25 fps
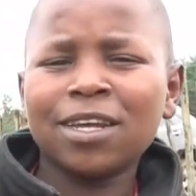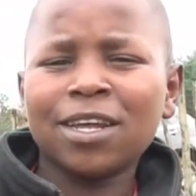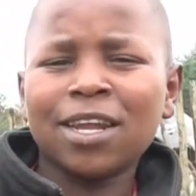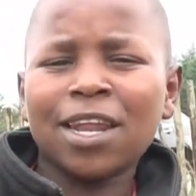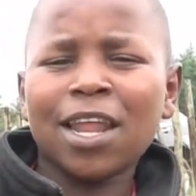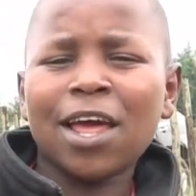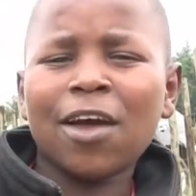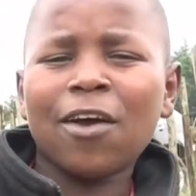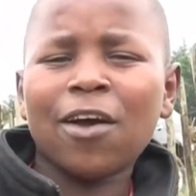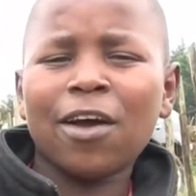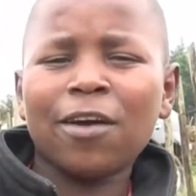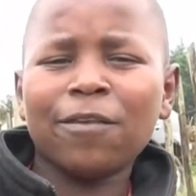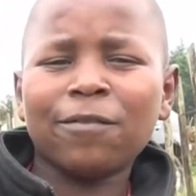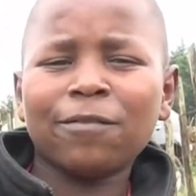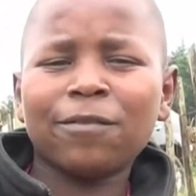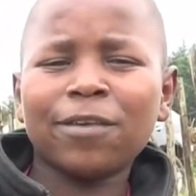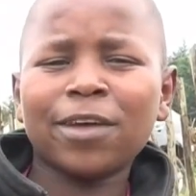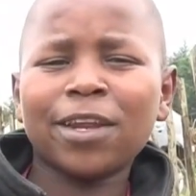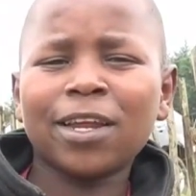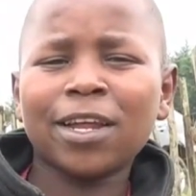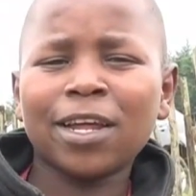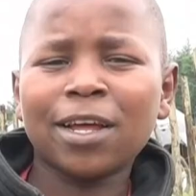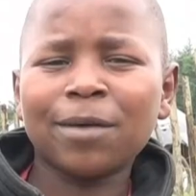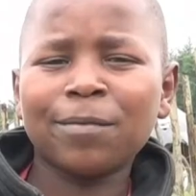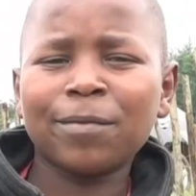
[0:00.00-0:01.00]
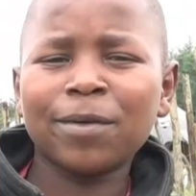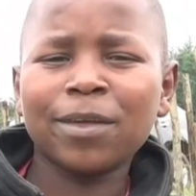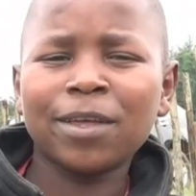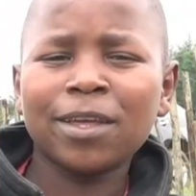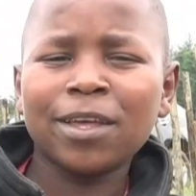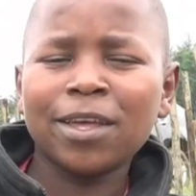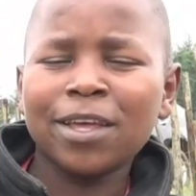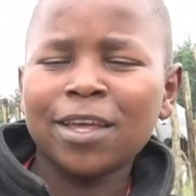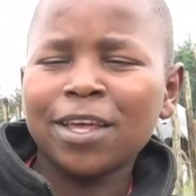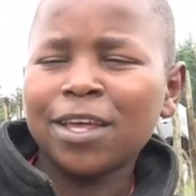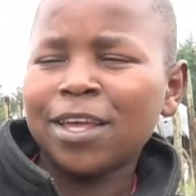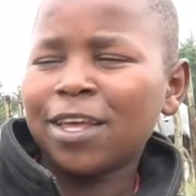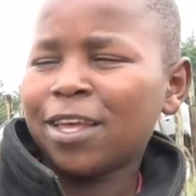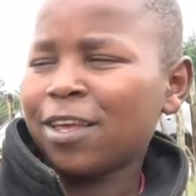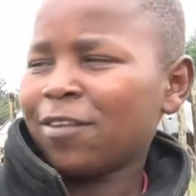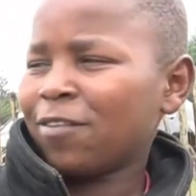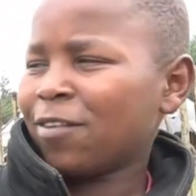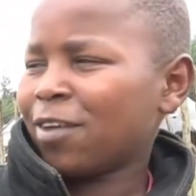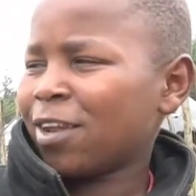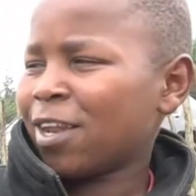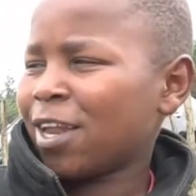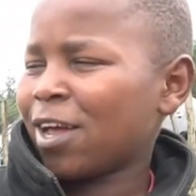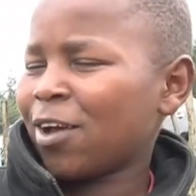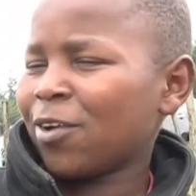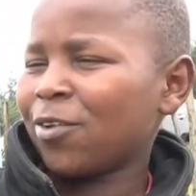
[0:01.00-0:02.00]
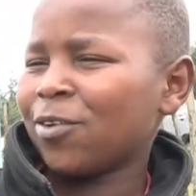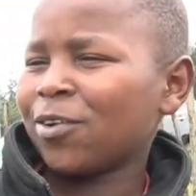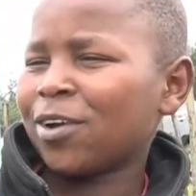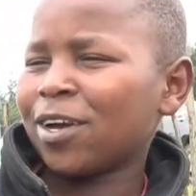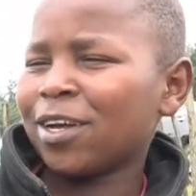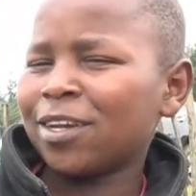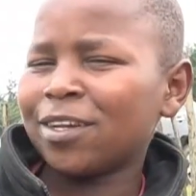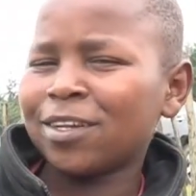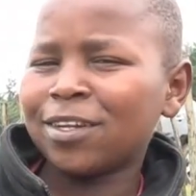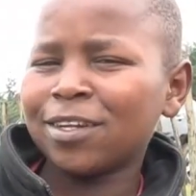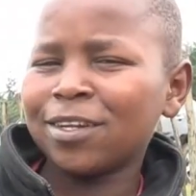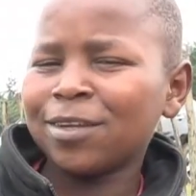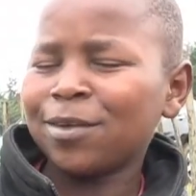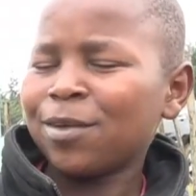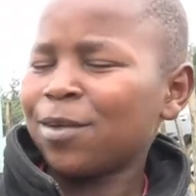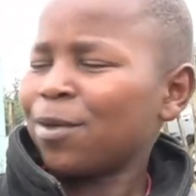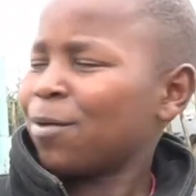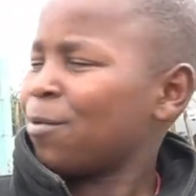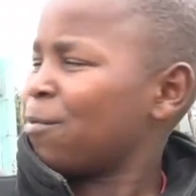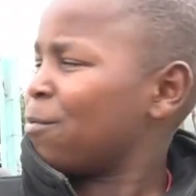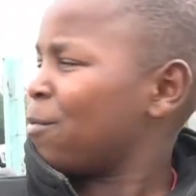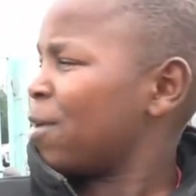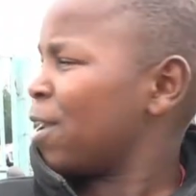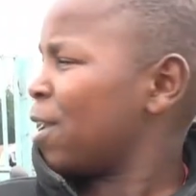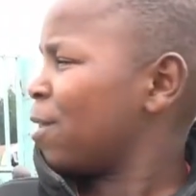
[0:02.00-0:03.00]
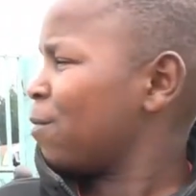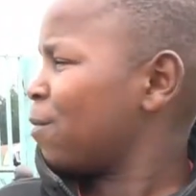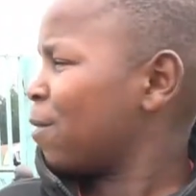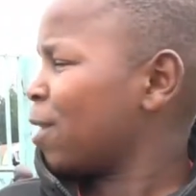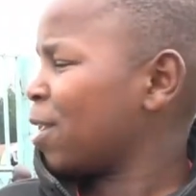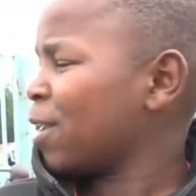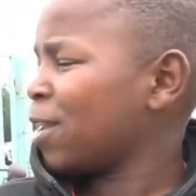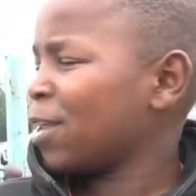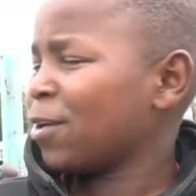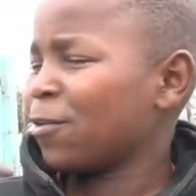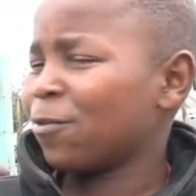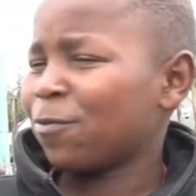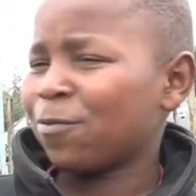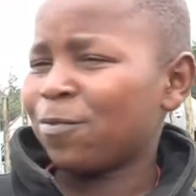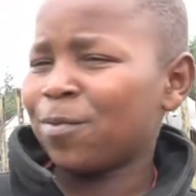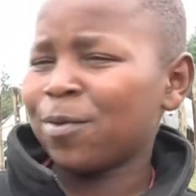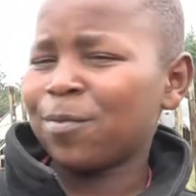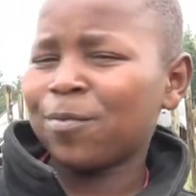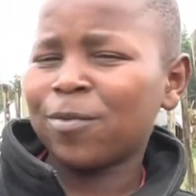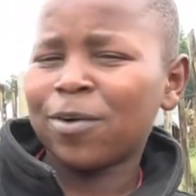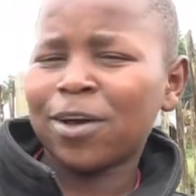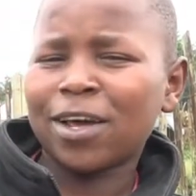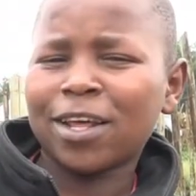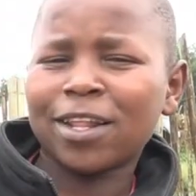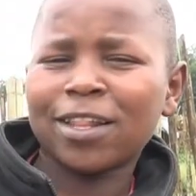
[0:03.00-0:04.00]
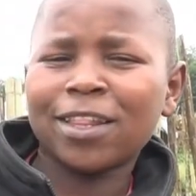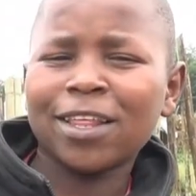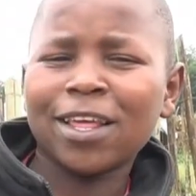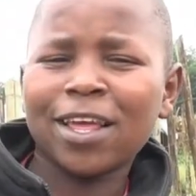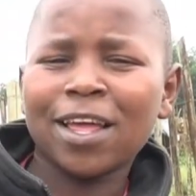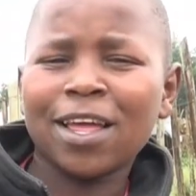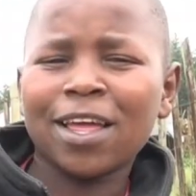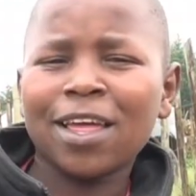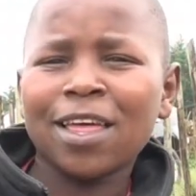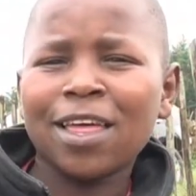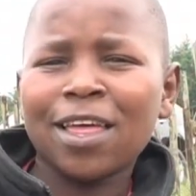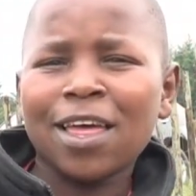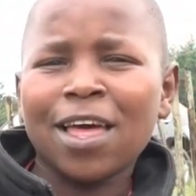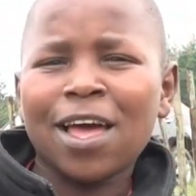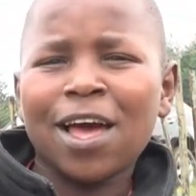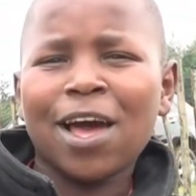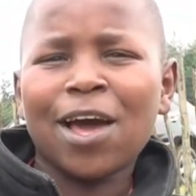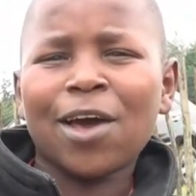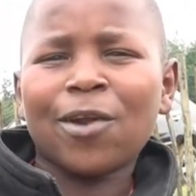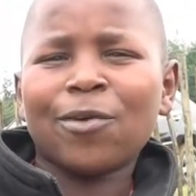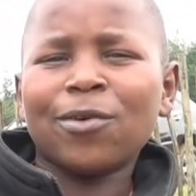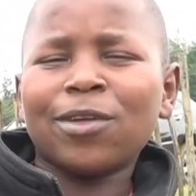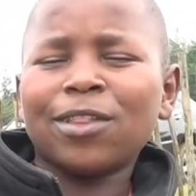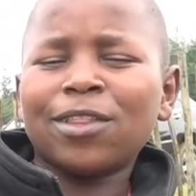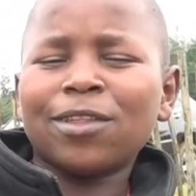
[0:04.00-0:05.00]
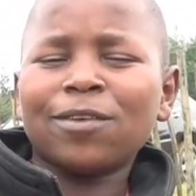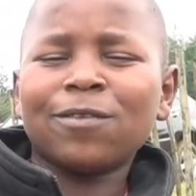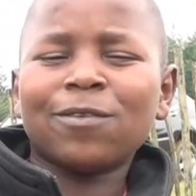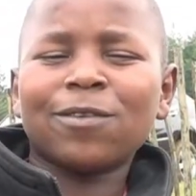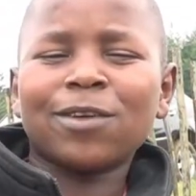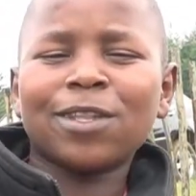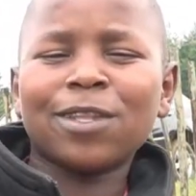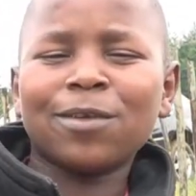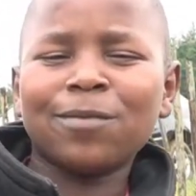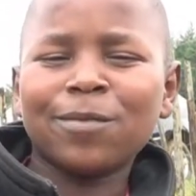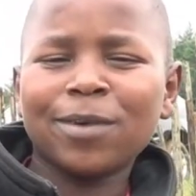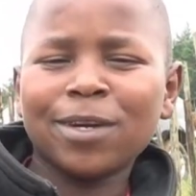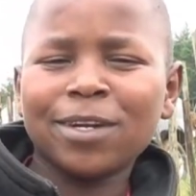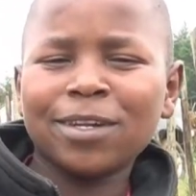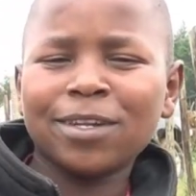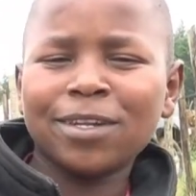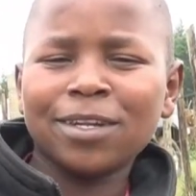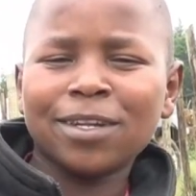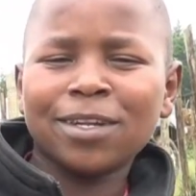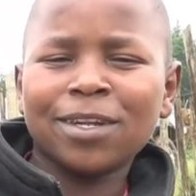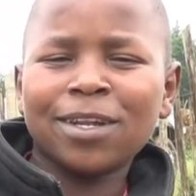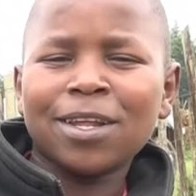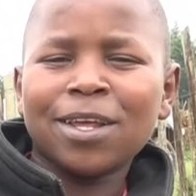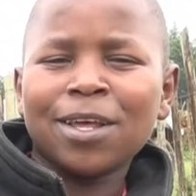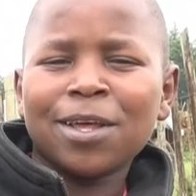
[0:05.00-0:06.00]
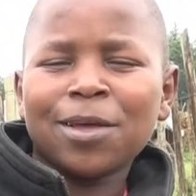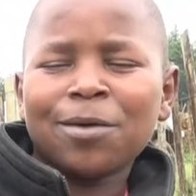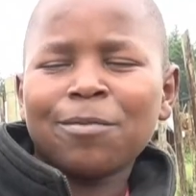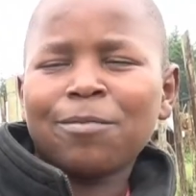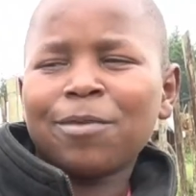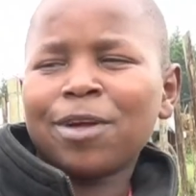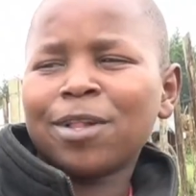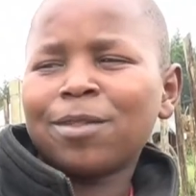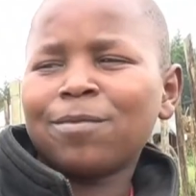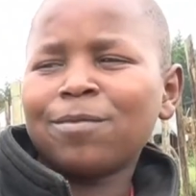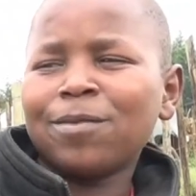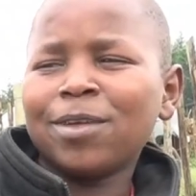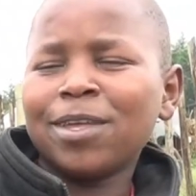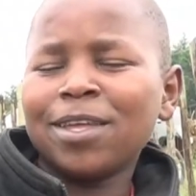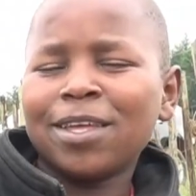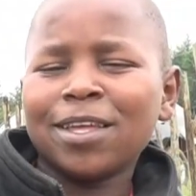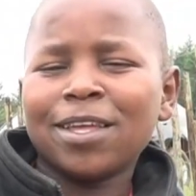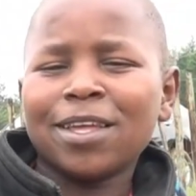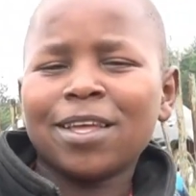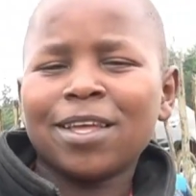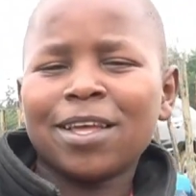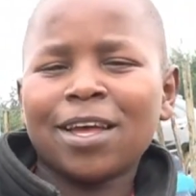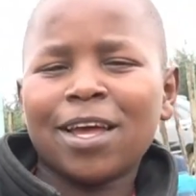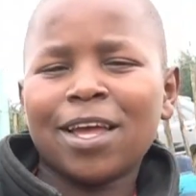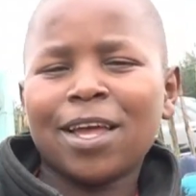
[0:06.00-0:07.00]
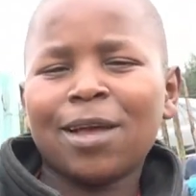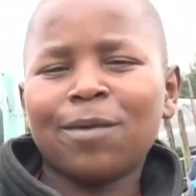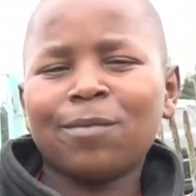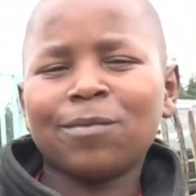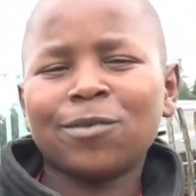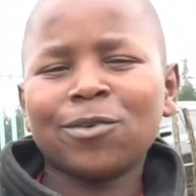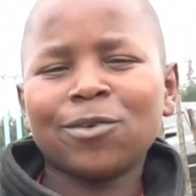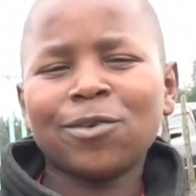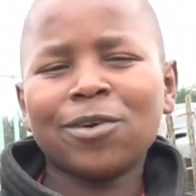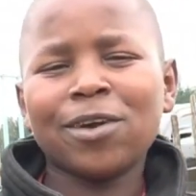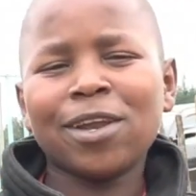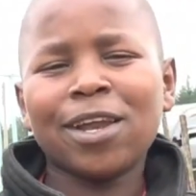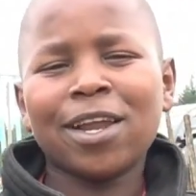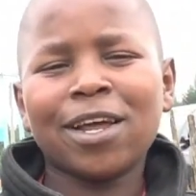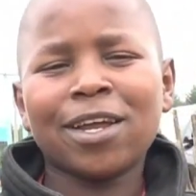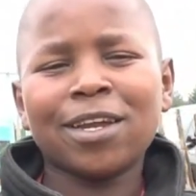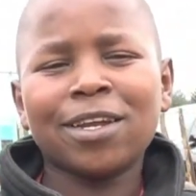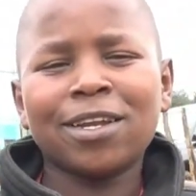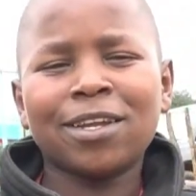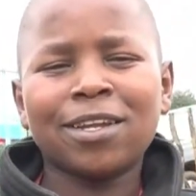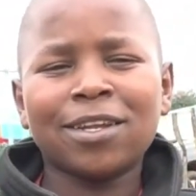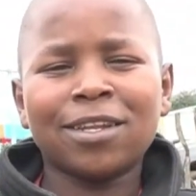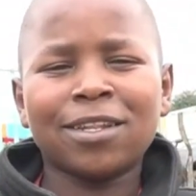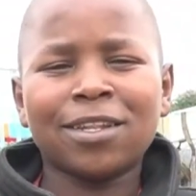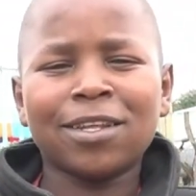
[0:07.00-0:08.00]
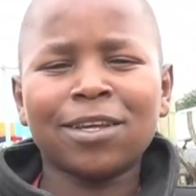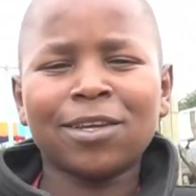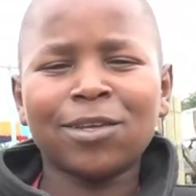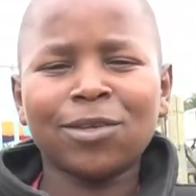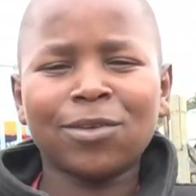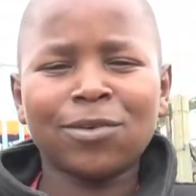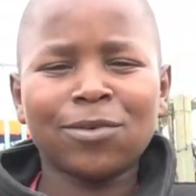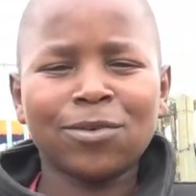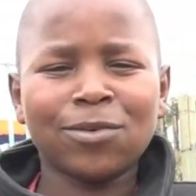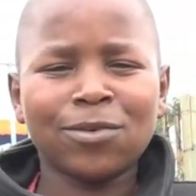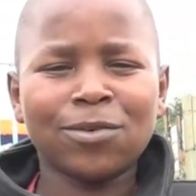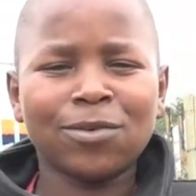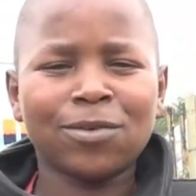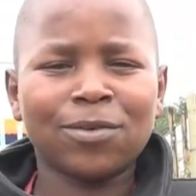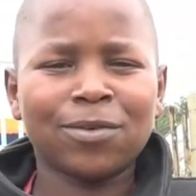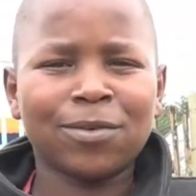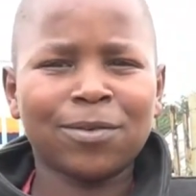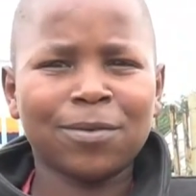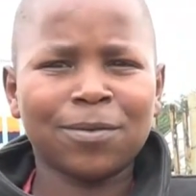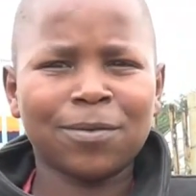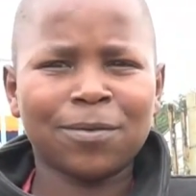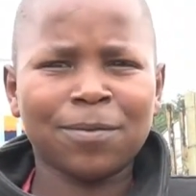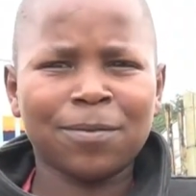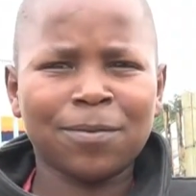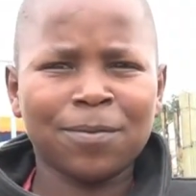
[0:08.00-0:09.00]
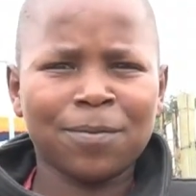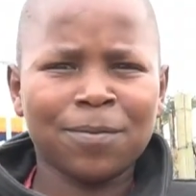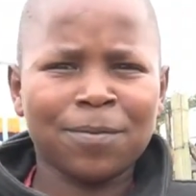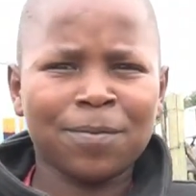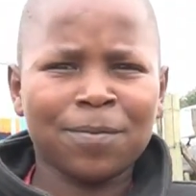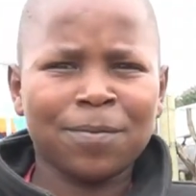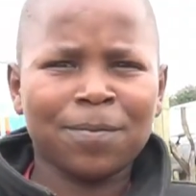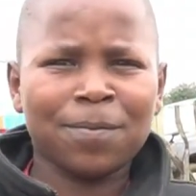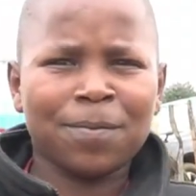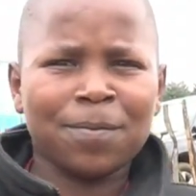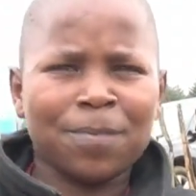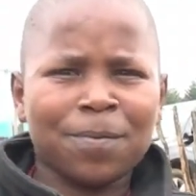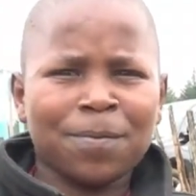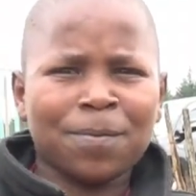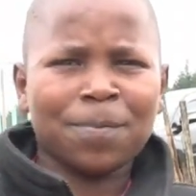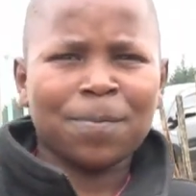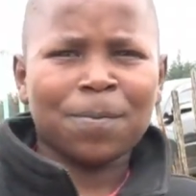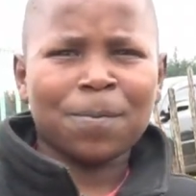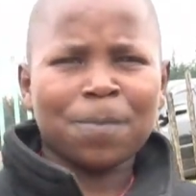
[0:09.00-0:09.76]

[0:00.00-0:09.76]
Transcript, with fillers: Now I am very happy. Even now you can see many many of people are there for the But me, I am so glad. Thank you.